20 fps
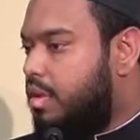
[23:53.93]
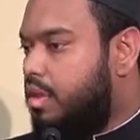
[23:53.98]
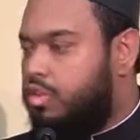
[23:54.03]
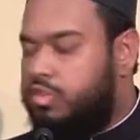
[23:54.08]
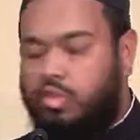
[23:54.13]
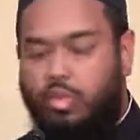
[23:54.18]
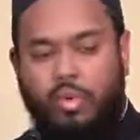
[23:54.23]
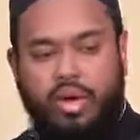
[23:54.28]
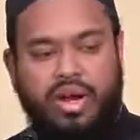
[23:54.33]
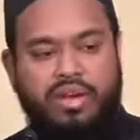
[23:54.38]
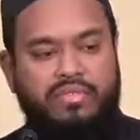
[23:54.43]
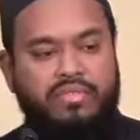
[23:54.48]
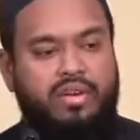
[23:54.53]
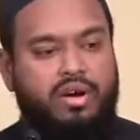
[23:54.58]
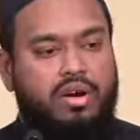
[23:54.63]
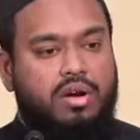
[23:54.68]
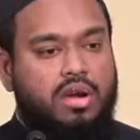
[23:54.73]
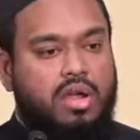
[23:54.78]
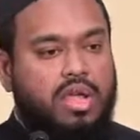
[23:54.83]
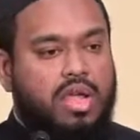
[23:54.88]
So
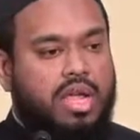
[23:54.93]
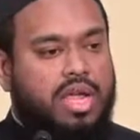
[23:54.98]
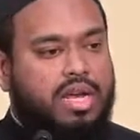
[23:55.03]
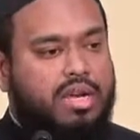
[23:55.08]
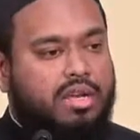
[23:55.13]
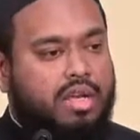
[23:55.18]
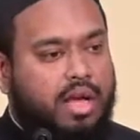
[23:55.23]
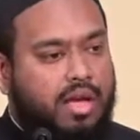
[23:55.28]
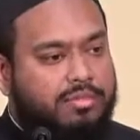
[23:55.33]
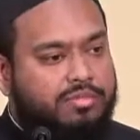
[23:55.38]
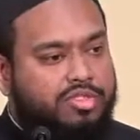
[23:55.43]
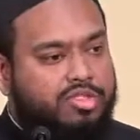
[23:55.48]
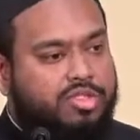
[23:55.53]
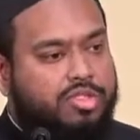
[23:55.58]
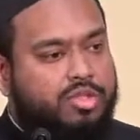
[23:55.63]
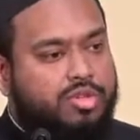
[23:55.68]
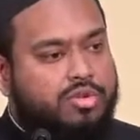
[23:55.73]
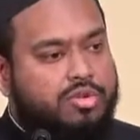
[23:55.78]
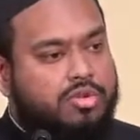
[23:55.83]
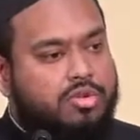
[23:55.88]
whenever it comes
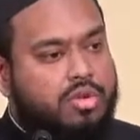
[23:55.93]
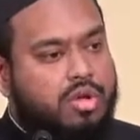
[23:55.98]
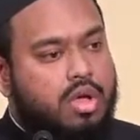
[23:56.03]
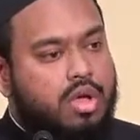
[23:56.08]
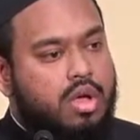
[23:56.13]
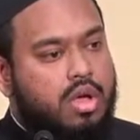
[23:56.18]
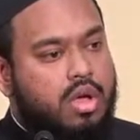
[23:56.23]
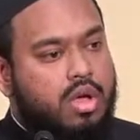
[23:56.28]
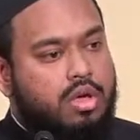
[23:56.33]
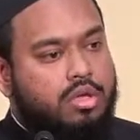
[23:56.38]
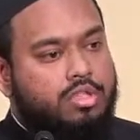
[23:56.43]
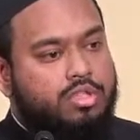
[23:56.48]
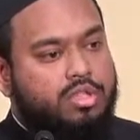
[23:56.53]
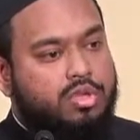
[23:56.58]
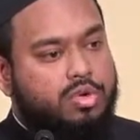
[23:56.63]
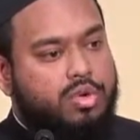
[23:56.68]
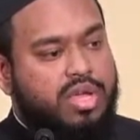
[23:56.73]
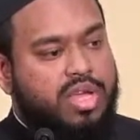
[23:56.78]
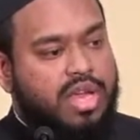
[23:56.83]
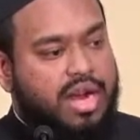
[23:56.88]
to
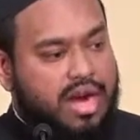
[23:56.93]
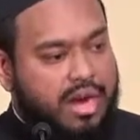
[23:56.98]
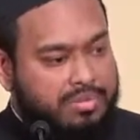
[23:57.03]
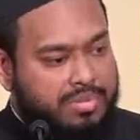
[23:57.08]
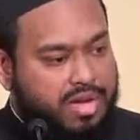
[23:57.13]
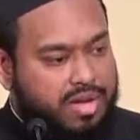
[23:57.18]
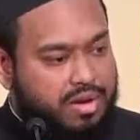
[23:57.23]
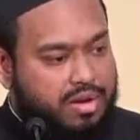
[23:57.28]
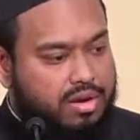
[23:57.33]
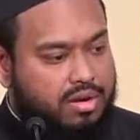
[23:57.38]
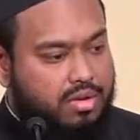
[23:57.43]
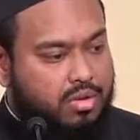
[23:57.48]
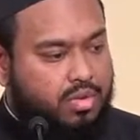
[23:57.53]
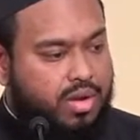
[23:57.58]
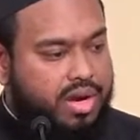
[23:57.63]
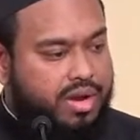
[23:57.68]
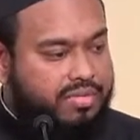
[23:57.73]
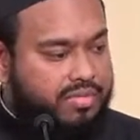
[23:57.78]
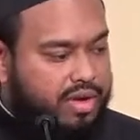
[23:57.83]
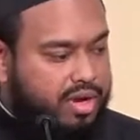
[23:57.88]
doing amal,
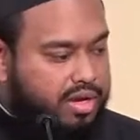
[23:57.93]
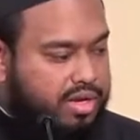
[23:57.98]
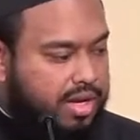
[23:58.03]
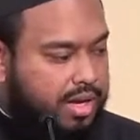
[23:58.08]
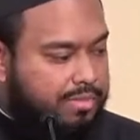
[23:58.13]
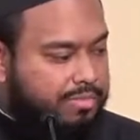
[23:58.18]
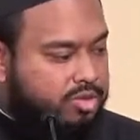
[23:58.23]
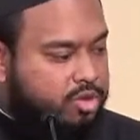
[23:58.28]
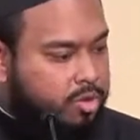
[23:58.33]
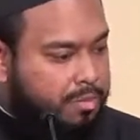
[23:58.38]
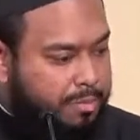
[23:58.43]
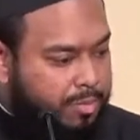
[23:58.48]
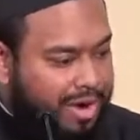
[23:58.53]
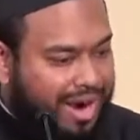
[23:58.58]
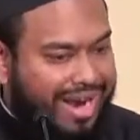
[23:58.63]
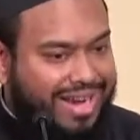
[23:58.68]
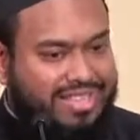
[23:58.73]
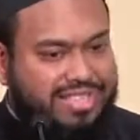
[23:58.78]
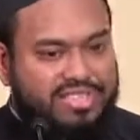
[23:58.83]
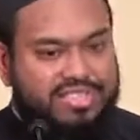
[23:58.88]
whenever it comes to
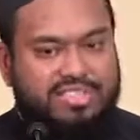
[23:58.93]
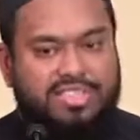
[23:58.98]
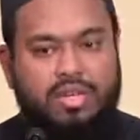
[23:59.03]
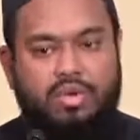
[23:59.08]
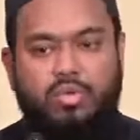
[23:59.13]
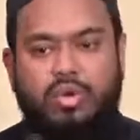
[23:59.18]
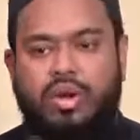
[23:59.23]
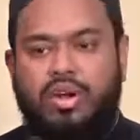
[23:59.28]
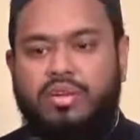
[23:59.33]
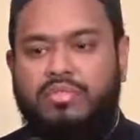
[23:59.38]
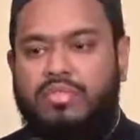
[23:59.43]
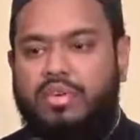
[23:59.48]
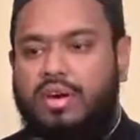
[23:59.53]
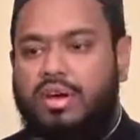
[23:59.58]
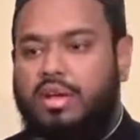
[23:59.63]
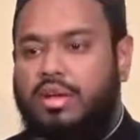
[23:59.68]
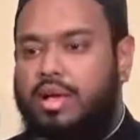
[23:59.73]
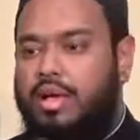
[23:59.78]
practicing, whenever it